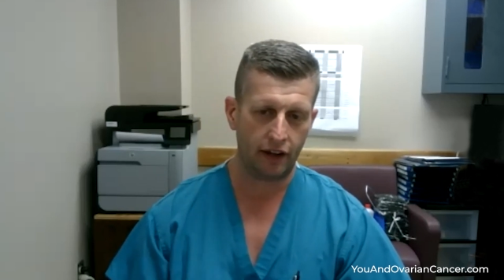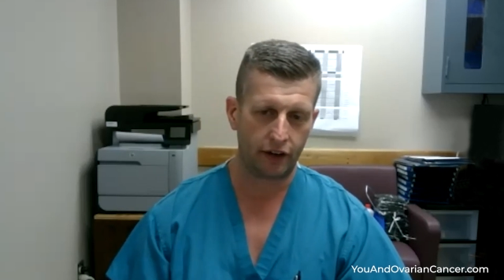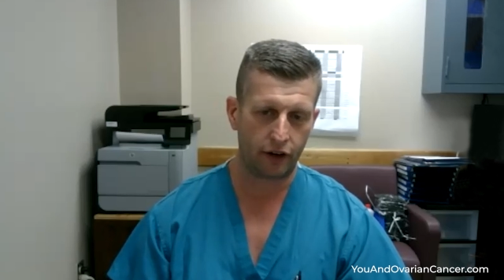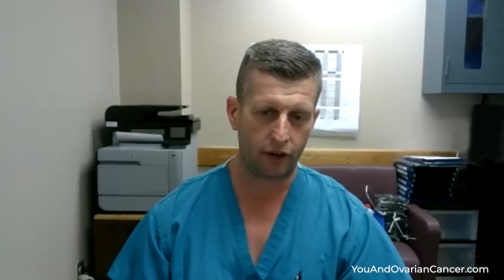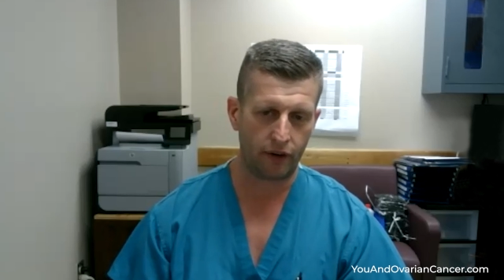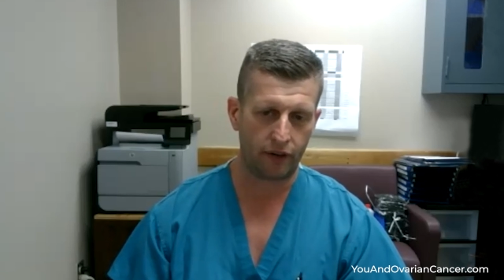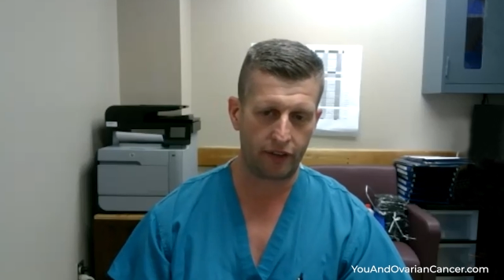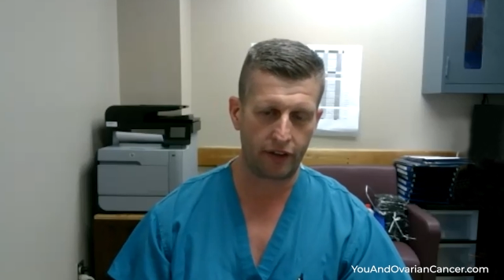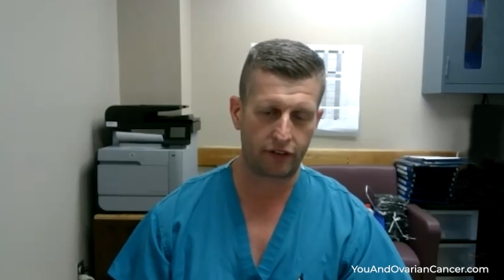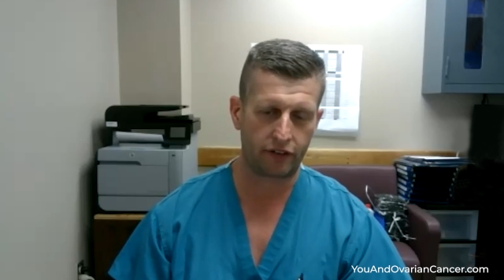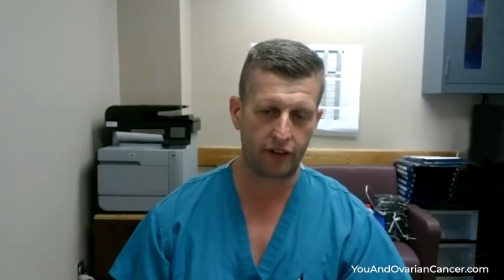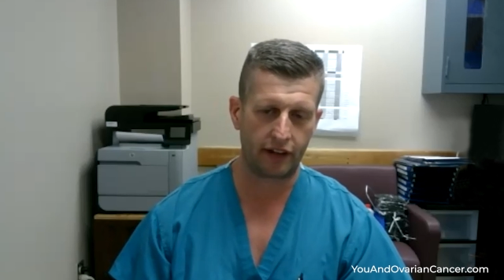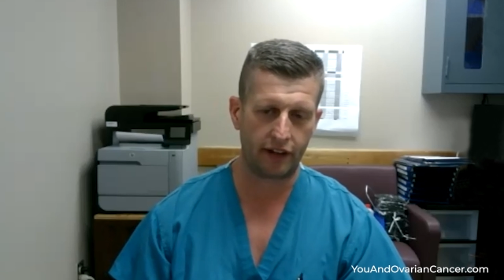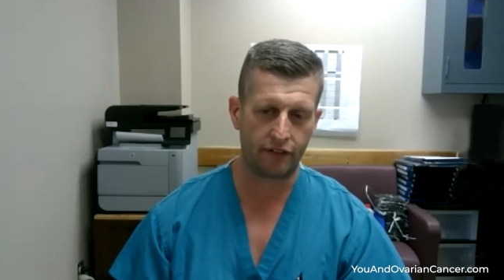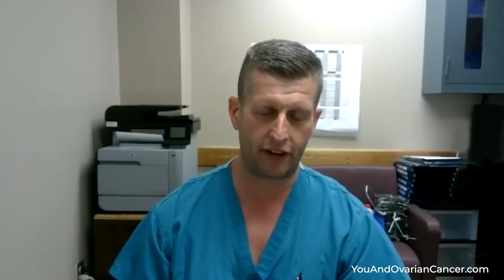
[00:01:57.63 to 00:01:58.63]

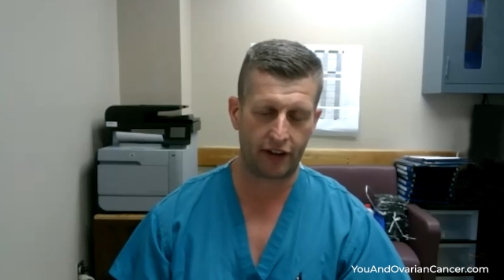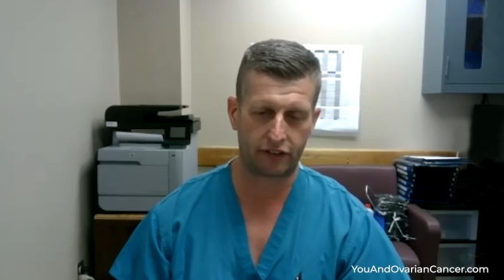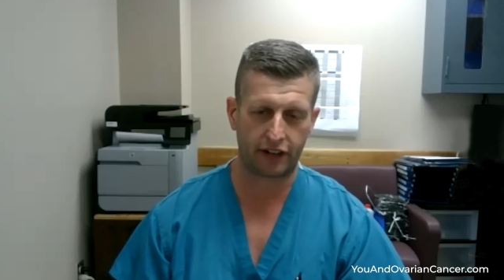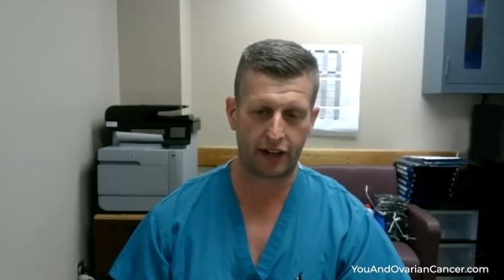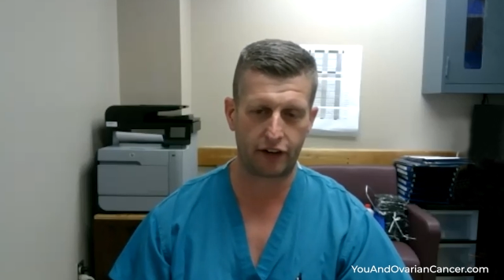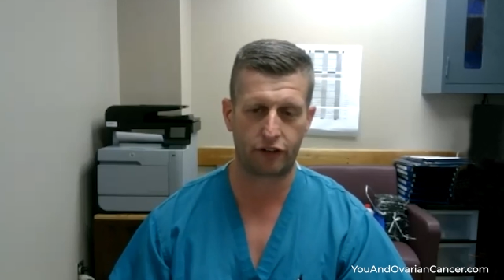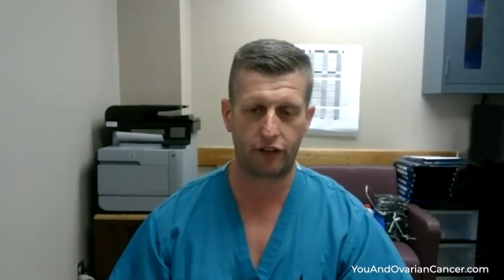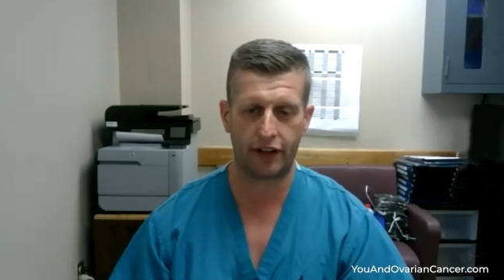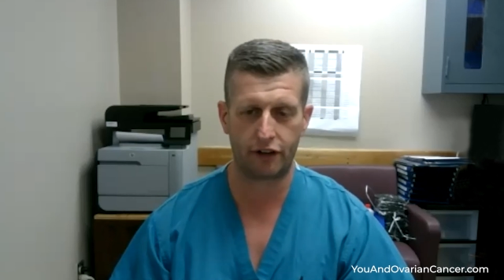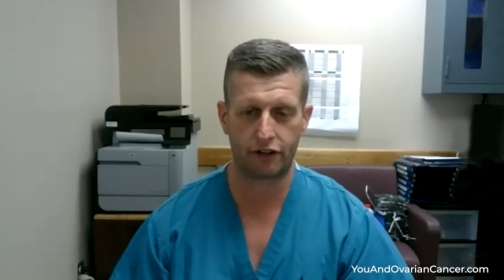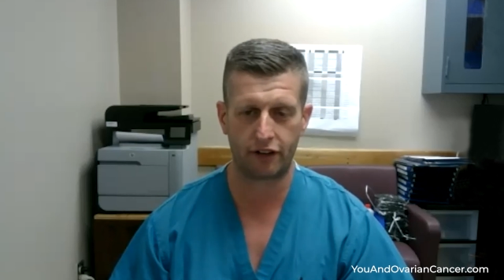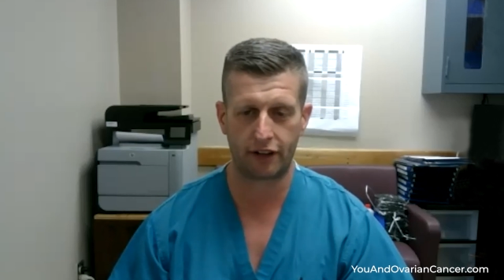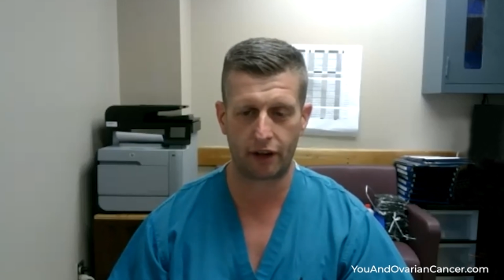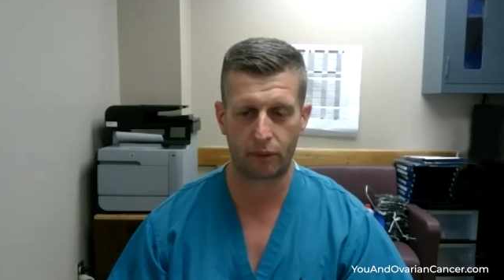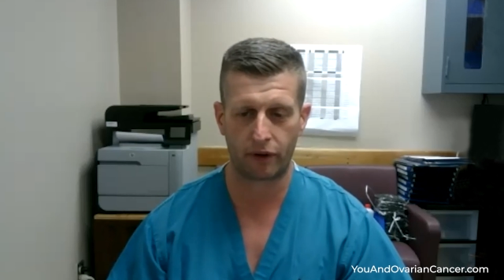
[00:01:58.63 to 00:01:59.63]
this investigational
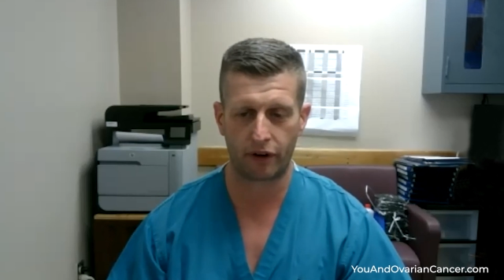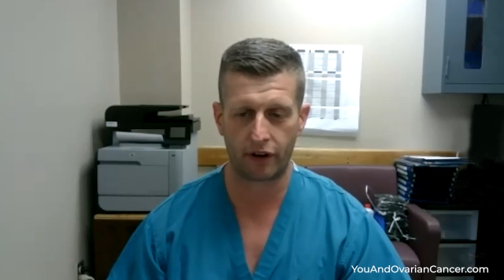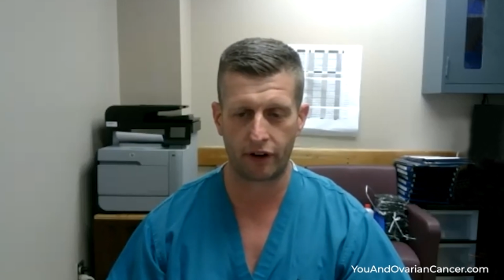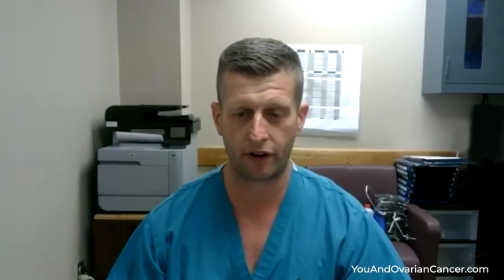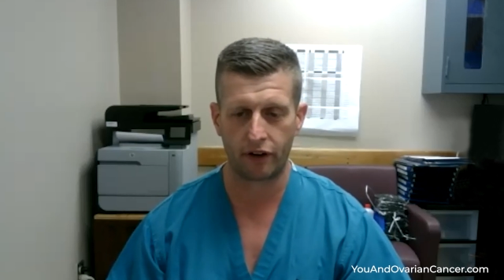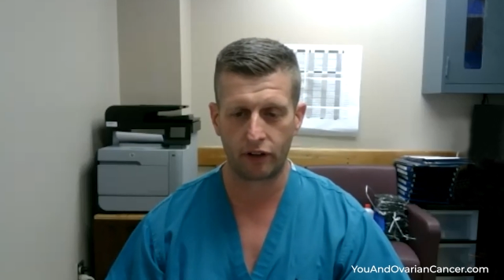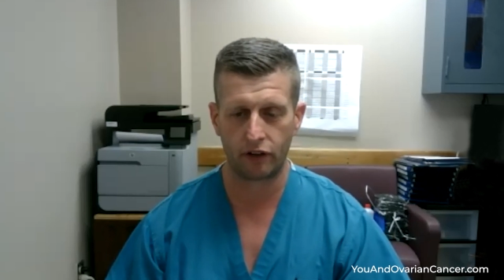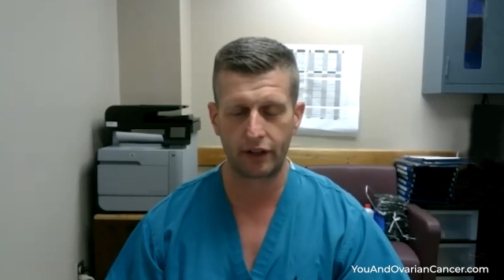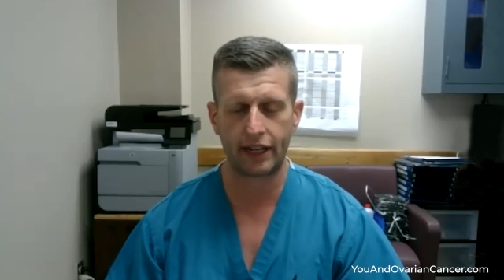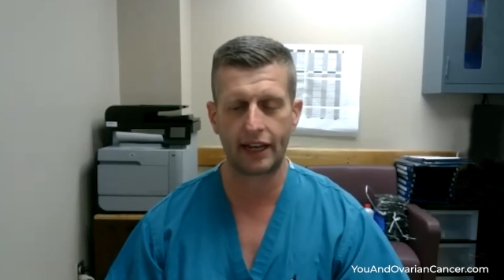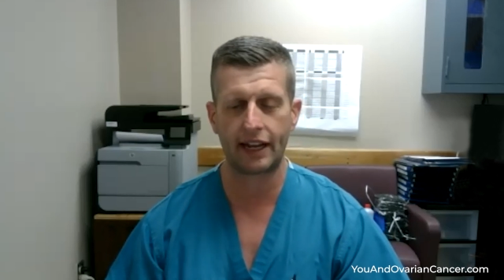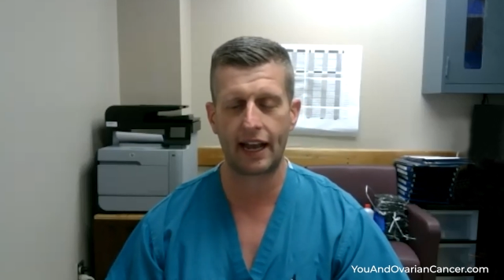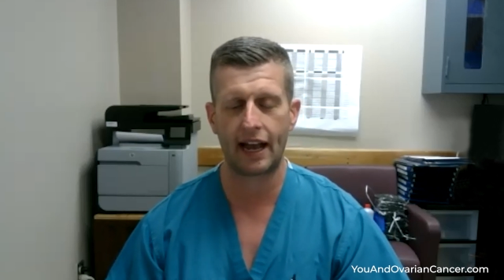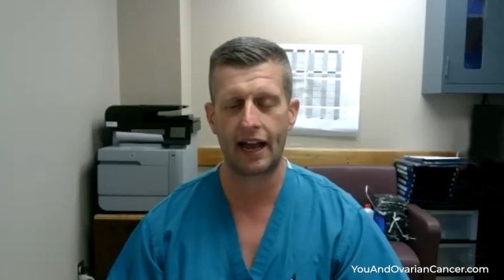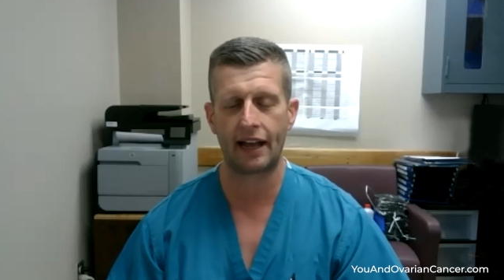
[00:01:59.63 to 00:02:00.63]
agent that we're
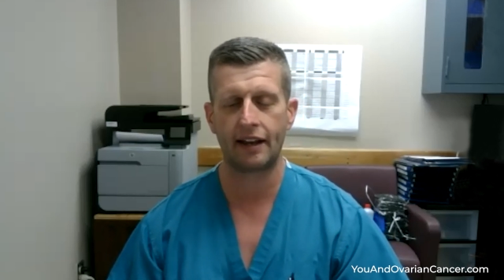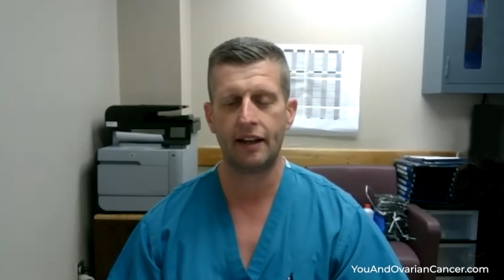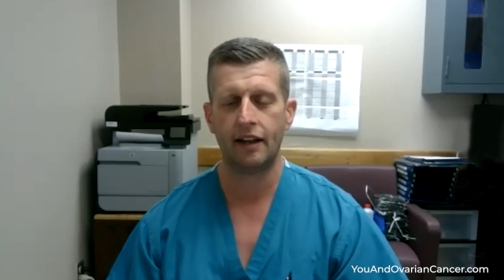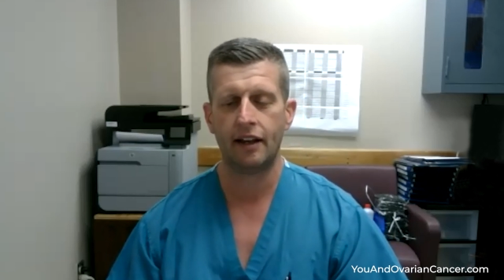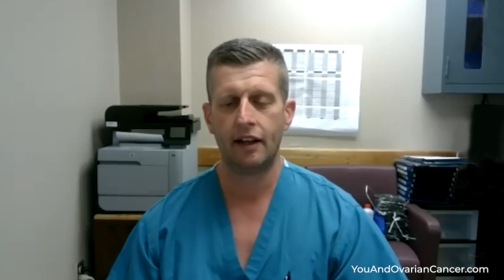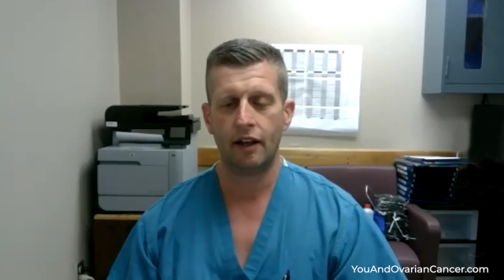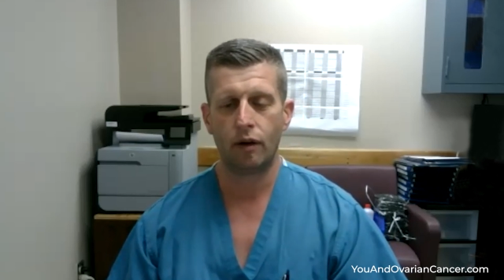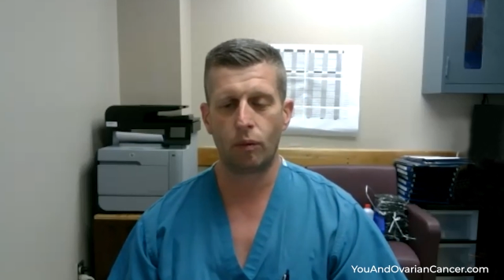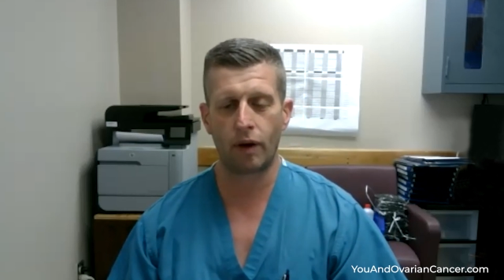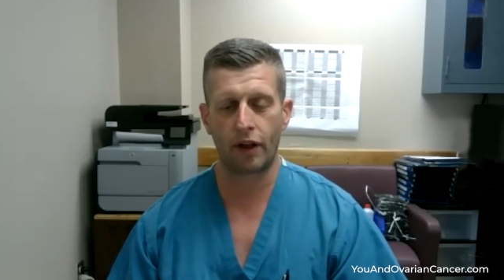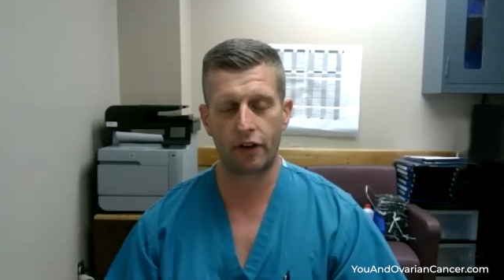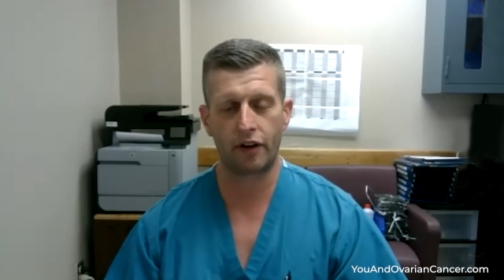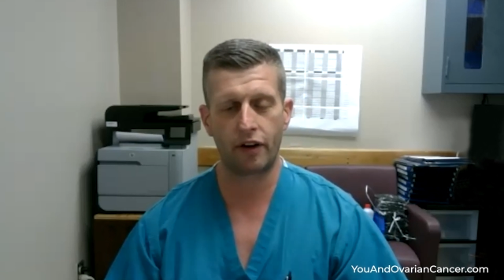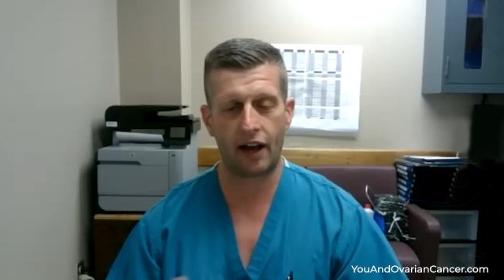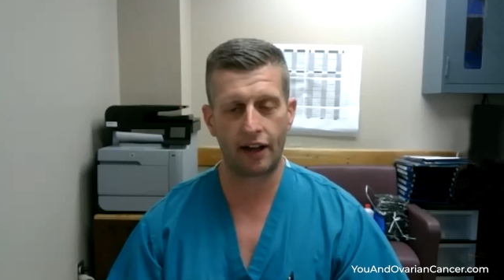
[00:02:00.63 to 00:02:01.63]
looking at,
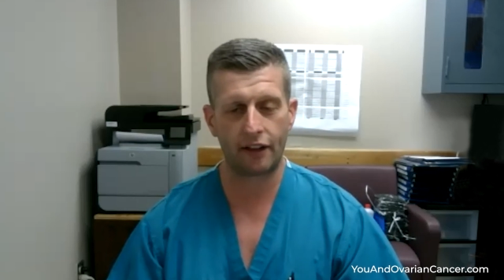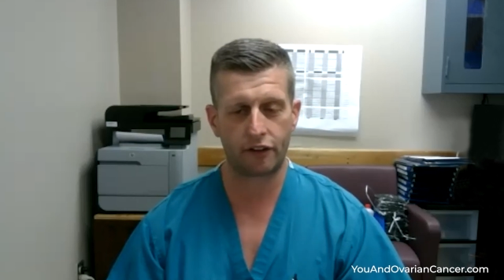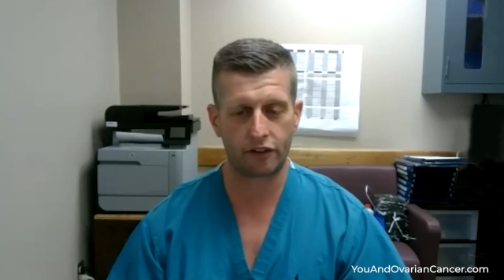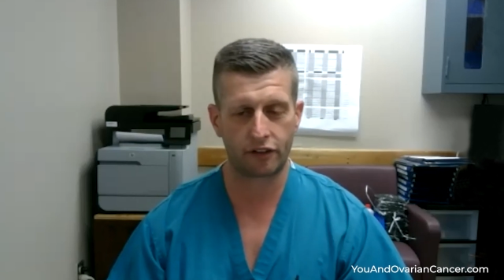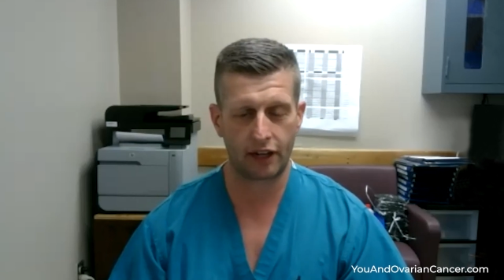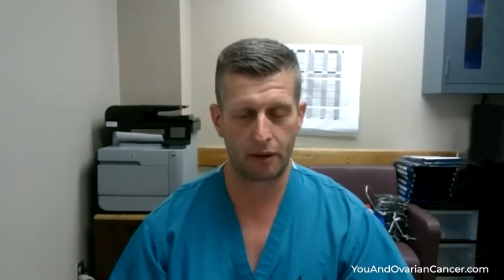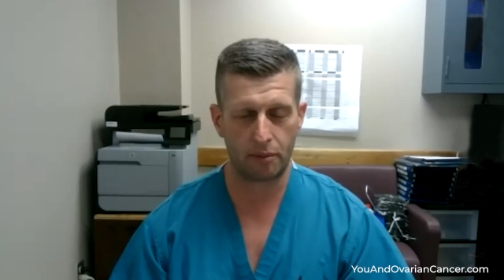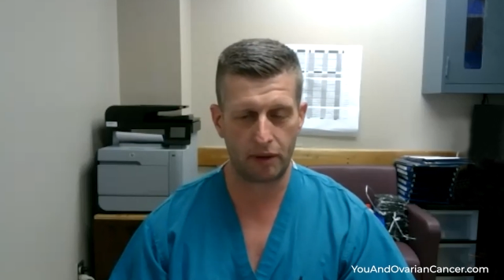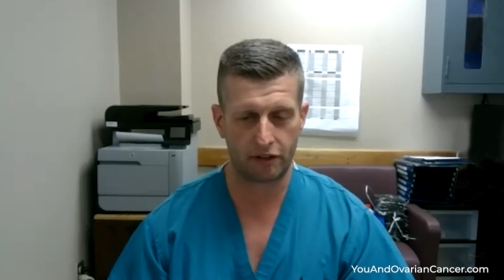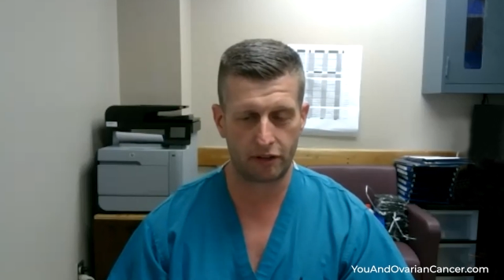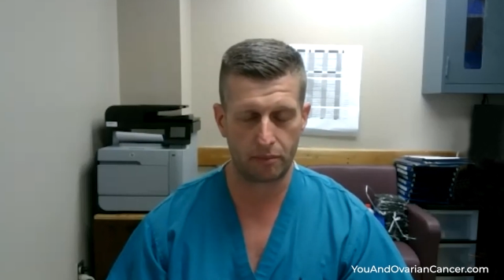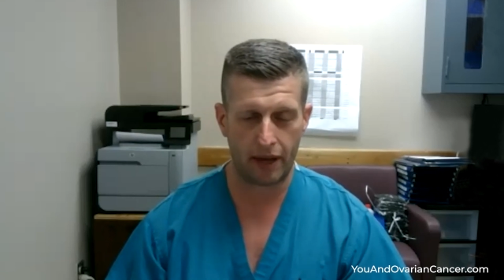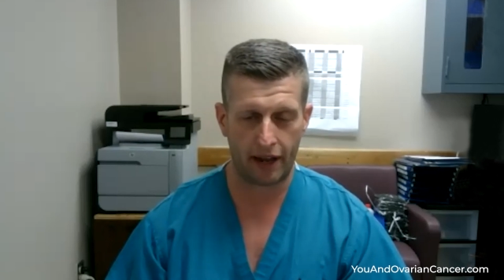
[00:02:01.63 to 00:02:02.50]
whether or not there's going to be some